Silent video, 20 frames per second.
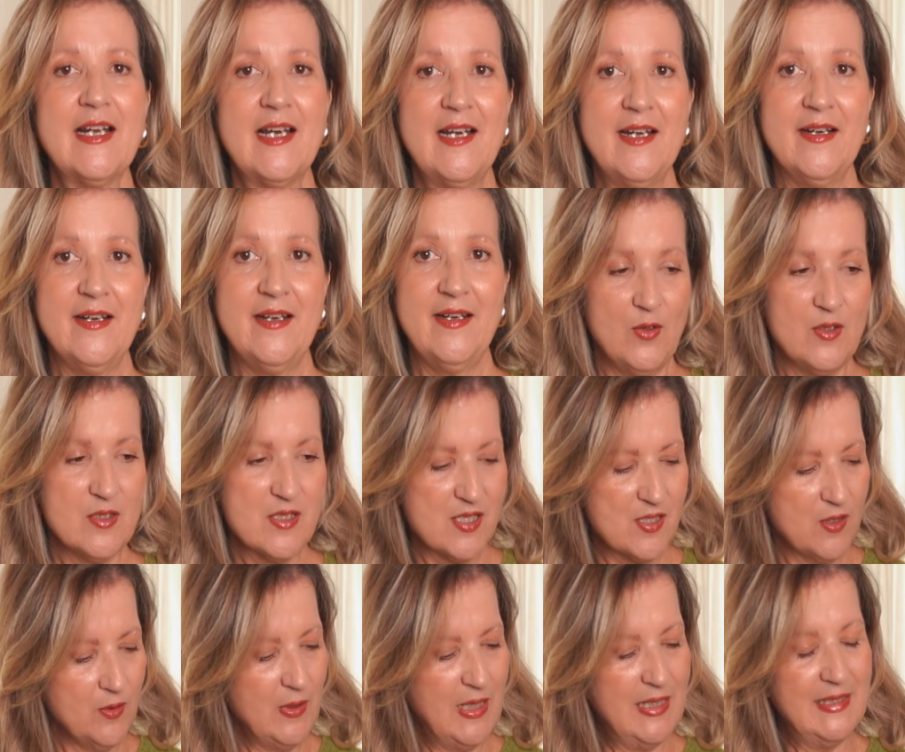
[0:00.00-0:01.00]
are
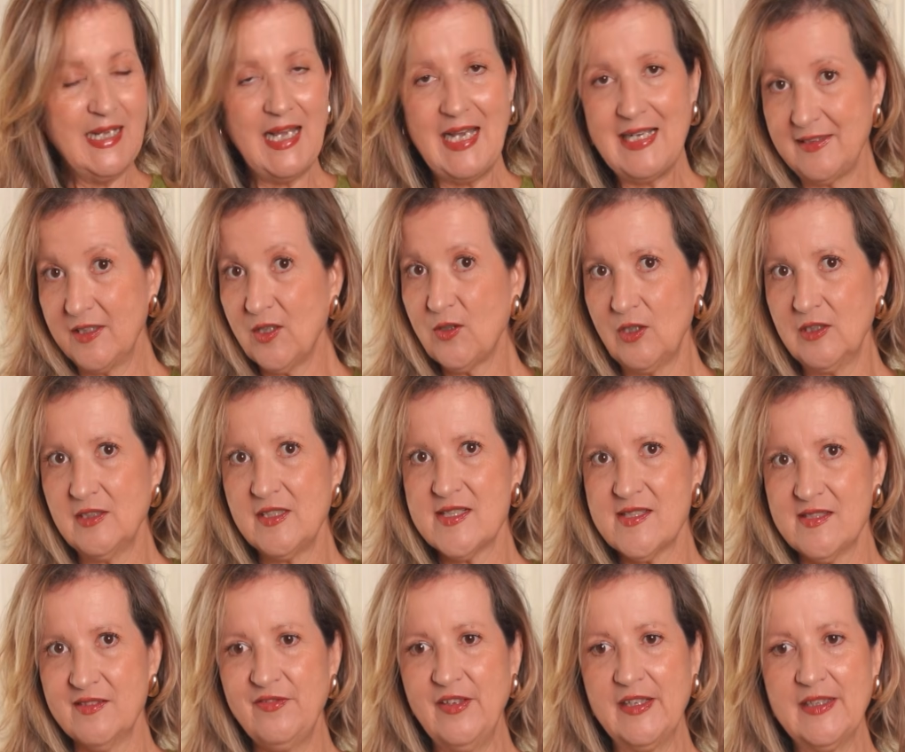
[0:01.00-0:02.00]
also other colors
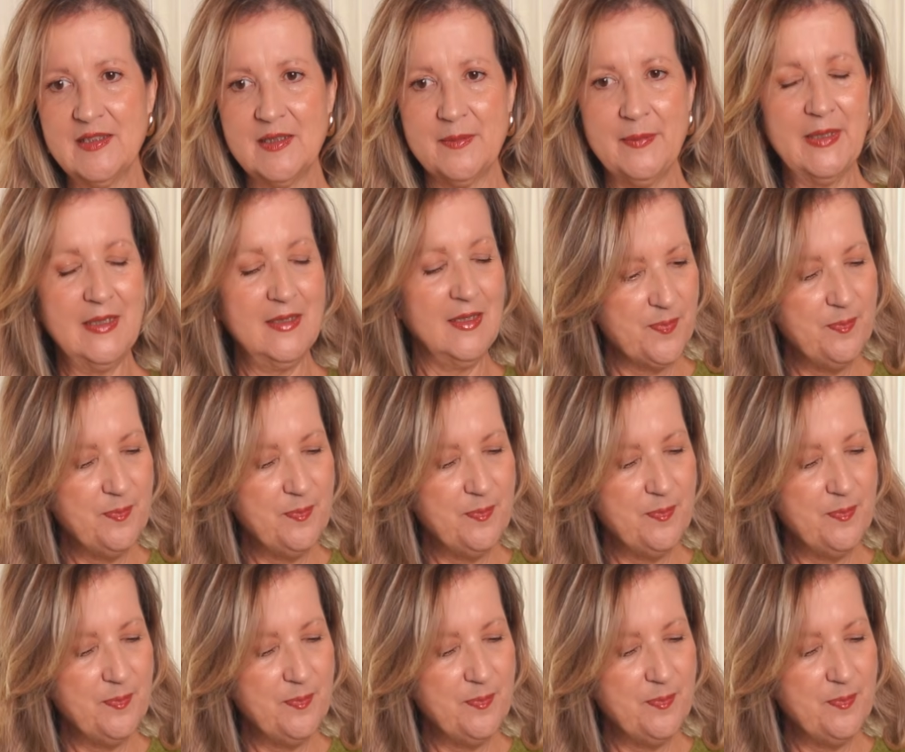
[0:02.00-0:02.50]
available: